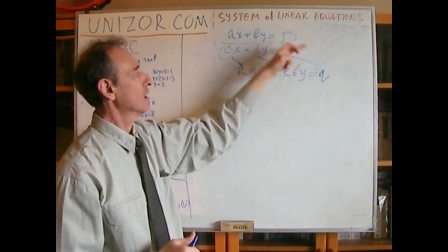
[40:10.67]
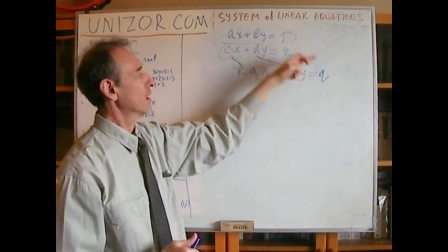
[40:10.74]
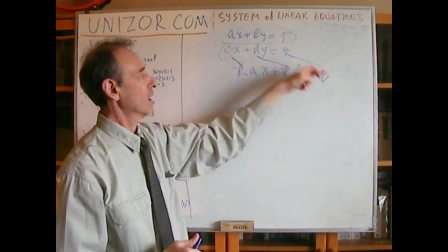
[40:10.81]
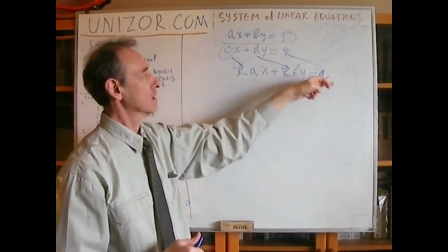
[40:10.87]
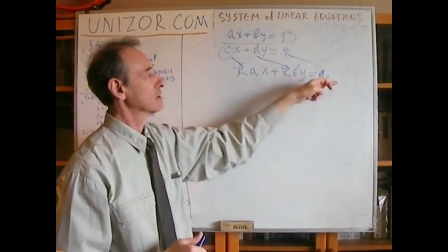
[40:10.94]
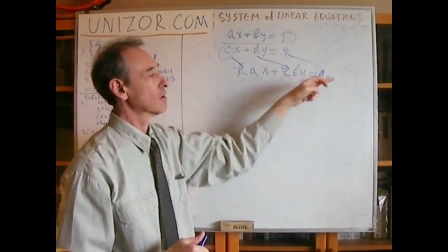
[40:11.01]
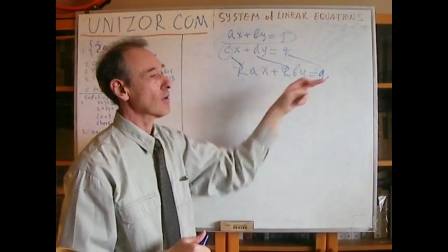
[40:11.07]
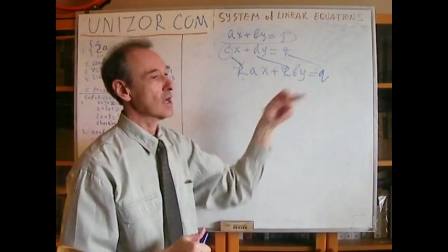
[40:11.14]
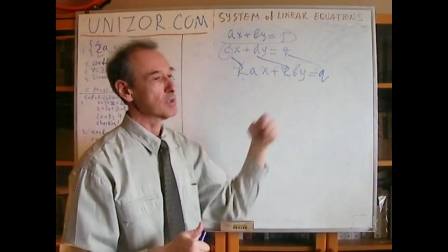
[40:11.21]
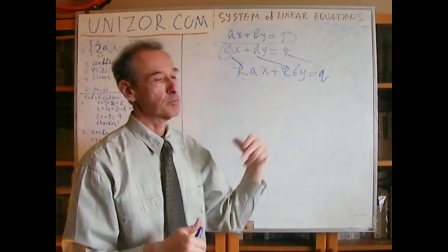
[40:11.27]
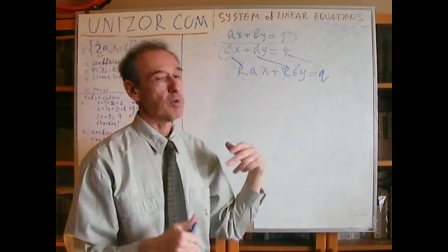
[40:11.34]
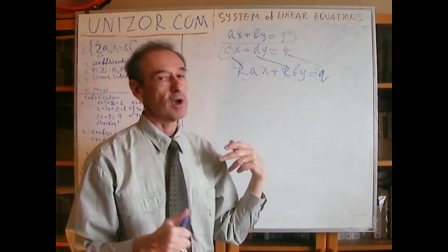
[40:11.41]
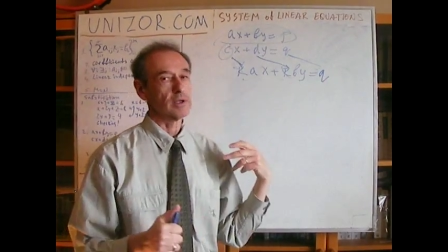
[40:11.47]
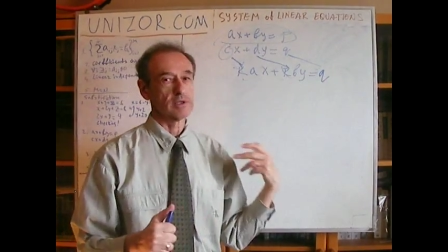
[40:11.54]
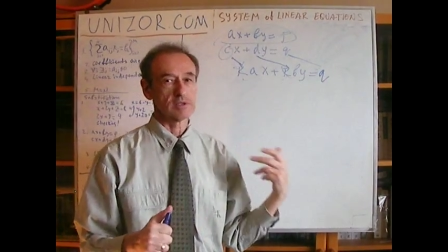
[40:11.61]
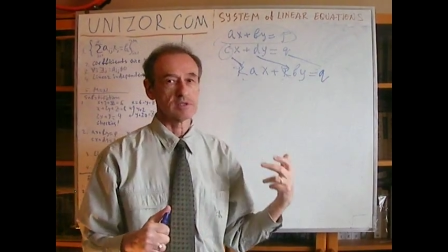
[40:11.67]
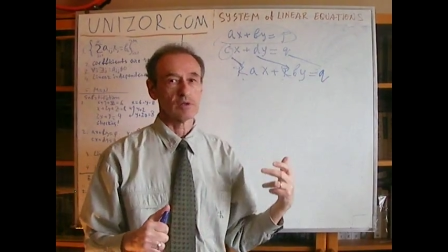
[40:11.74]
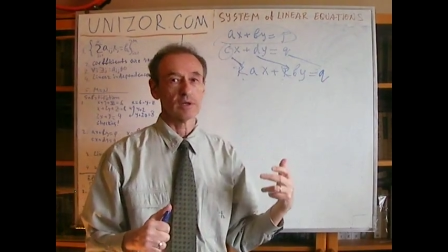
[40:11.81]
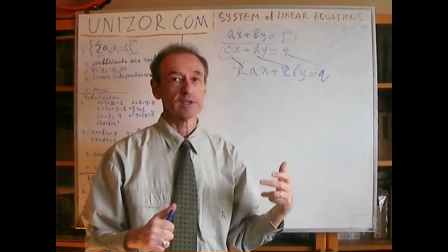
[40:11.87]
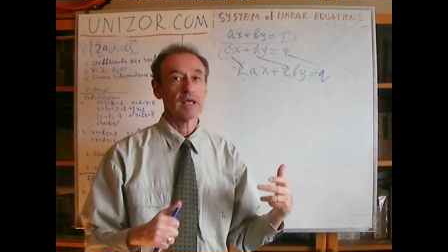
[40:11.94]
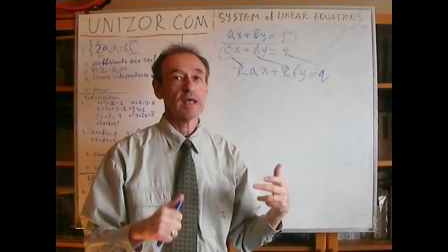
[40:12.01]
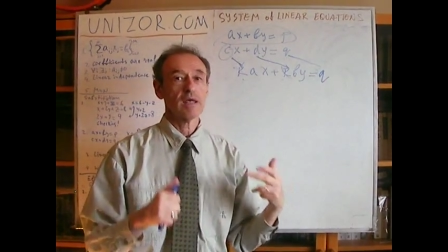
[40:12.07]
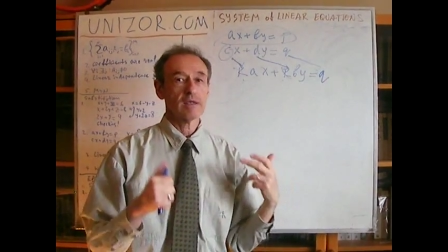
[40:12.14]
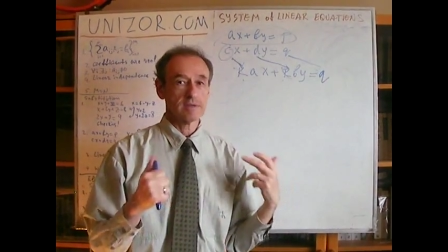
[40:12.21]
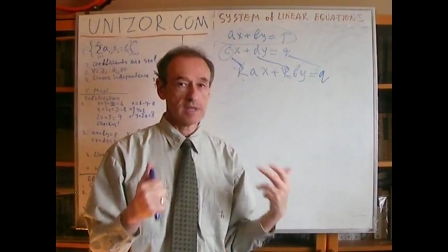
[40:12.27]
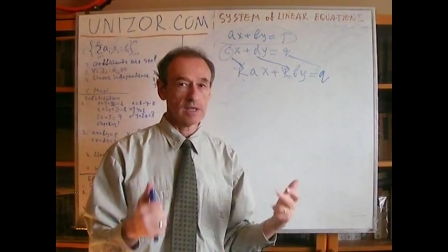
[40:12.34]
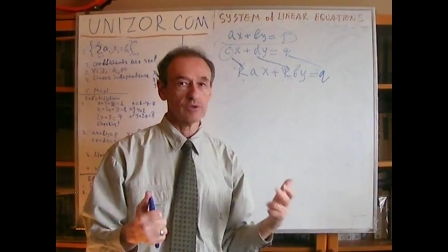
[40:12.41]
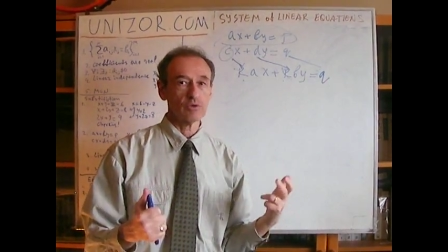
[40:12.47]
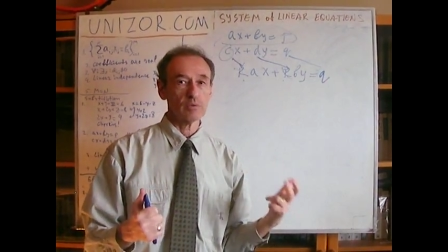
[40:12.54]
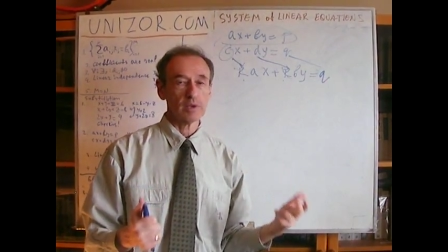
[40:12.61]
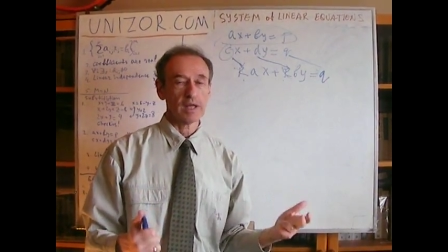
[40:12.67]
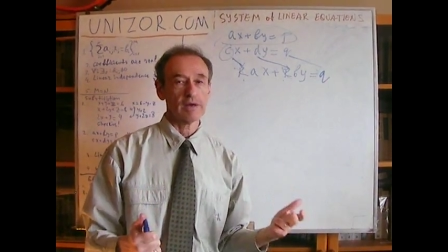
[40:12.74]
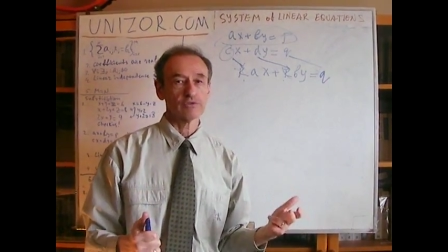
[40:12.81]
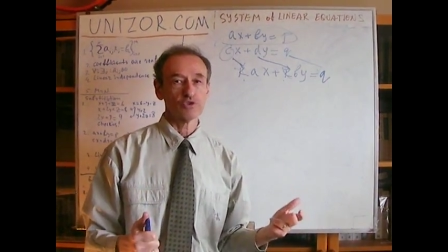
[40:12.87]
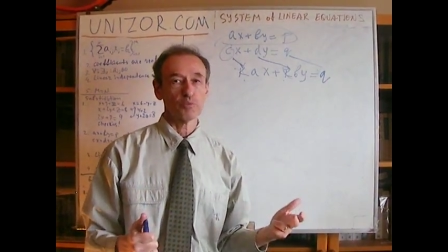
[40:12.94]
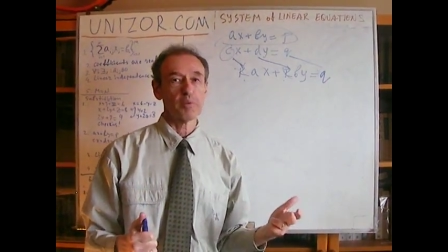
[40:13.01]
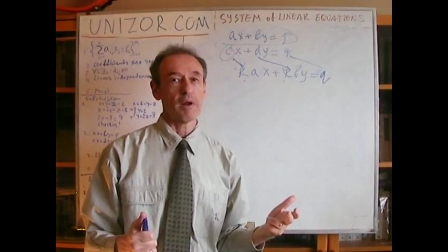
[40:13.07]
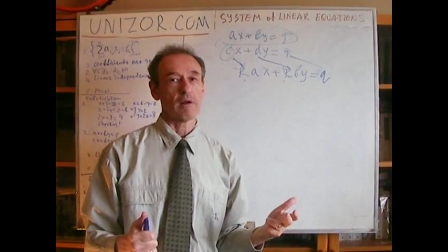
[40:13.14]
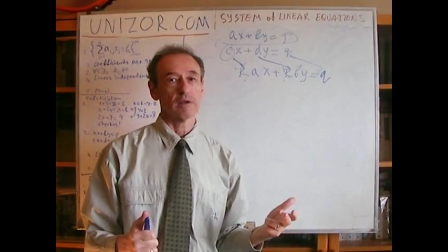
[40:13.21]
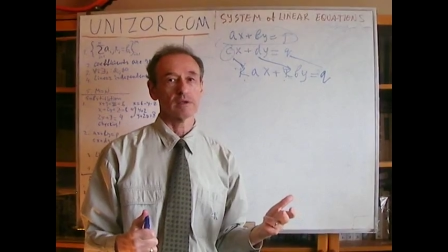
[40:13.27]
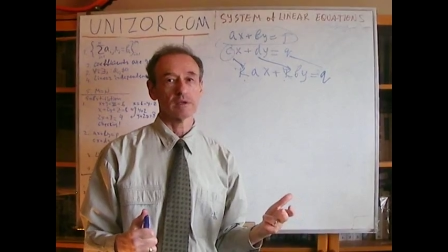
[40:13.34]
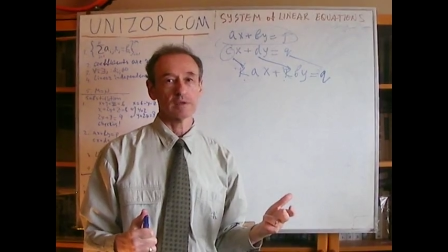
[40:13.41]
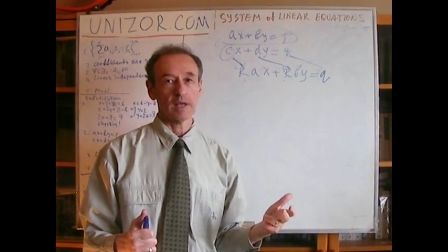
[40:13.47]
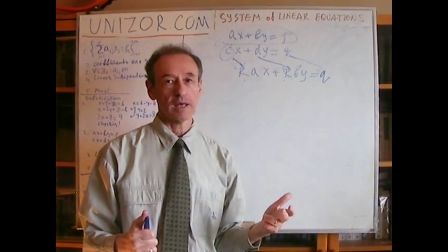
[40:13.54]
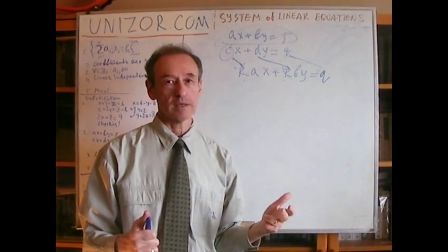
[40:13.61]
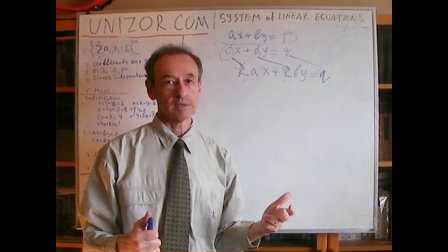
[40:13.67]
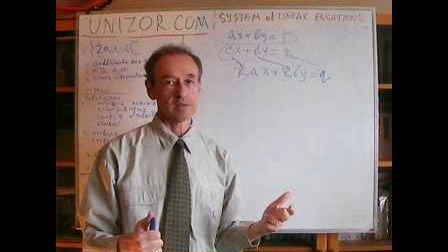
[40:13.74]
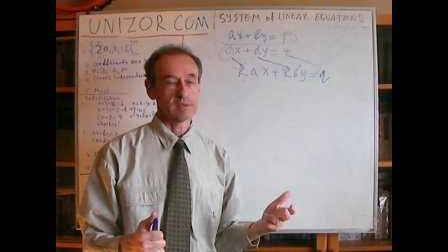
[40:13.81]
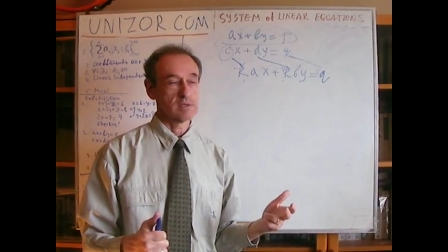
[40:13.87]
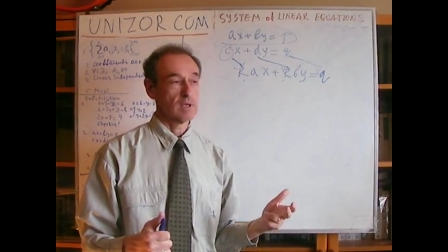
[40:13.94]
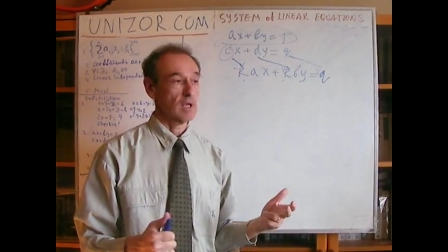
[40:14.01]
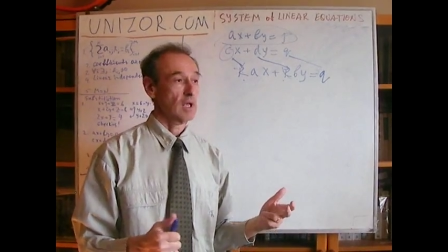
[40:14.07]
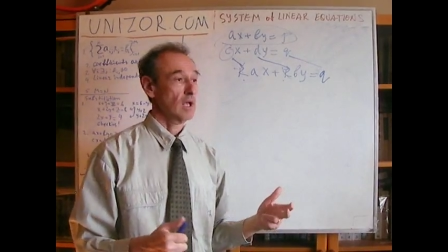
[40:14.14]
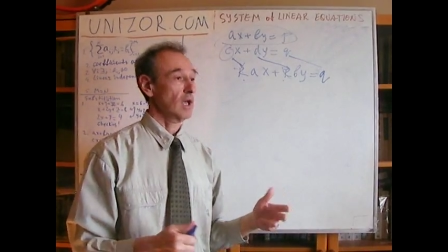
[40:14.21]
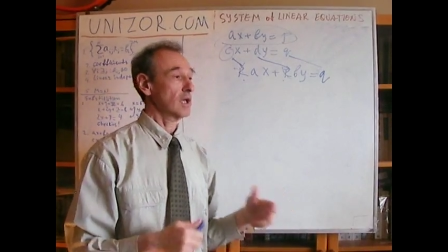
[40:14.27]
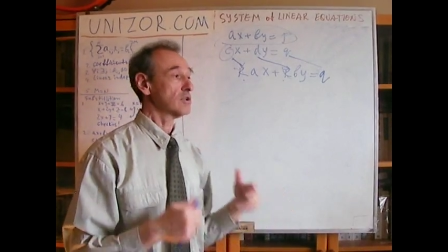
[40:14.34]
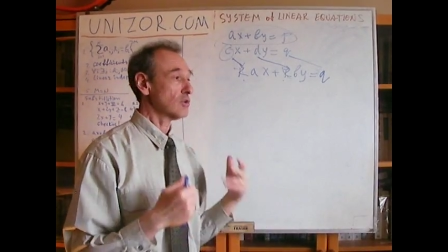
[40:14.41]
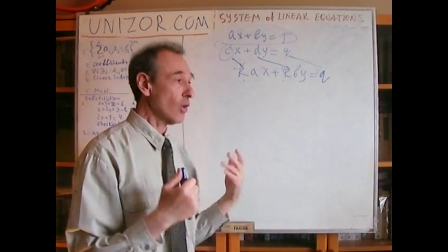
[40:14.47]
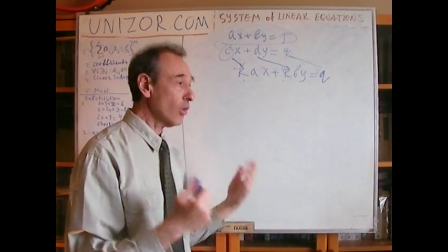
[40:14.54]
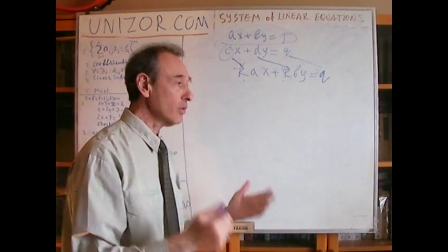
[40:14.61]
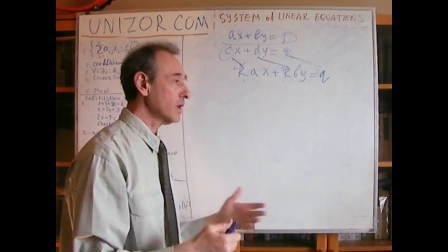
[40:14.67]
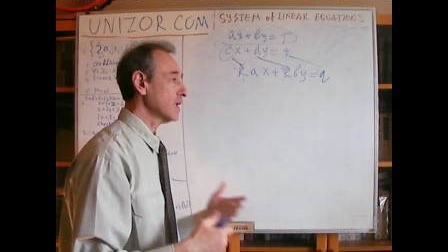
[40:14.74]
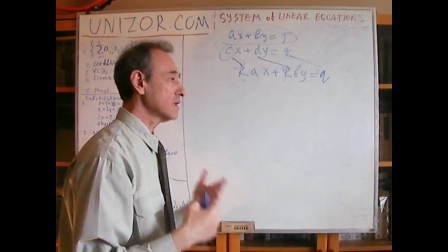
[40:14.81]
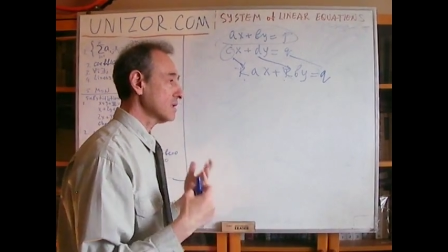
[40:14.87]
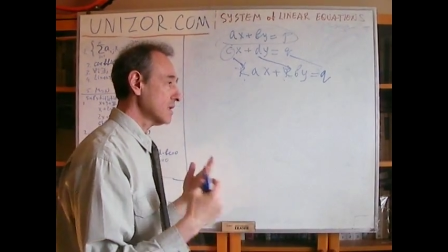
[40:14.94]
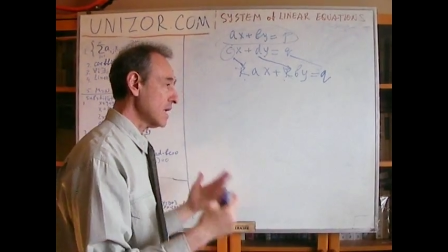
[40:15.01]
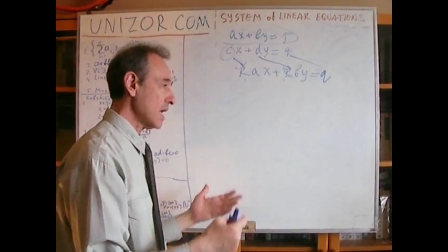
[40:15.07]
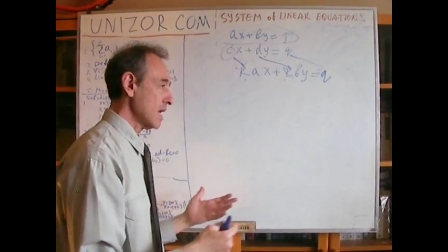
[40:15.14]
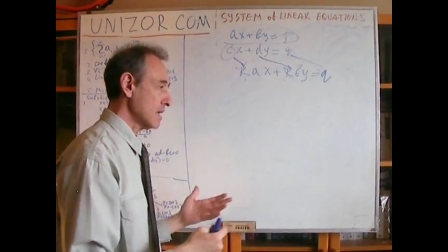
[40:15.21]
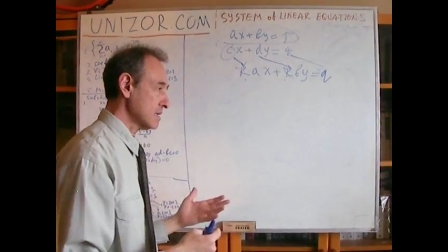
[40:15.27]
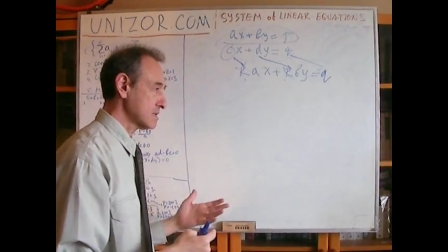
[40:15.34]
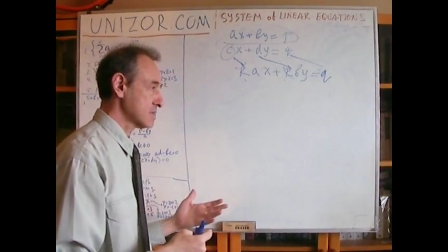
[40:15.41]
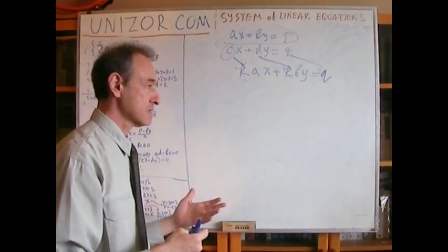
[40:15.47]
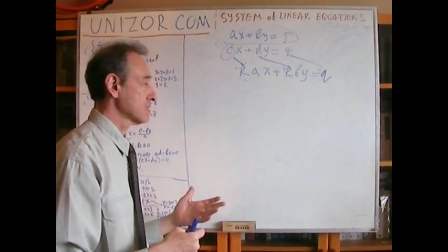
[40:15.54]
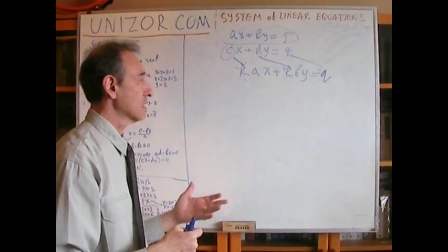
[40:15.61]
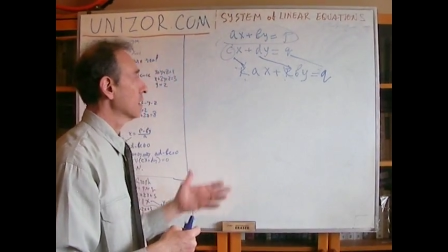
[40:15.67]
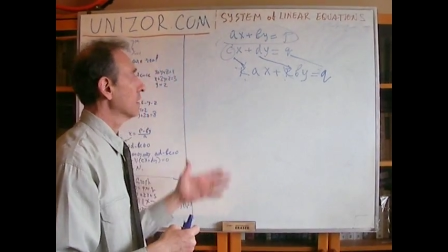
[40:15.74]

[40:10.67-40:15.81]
and the right part is not. Then you will have two parallel lines. And only in case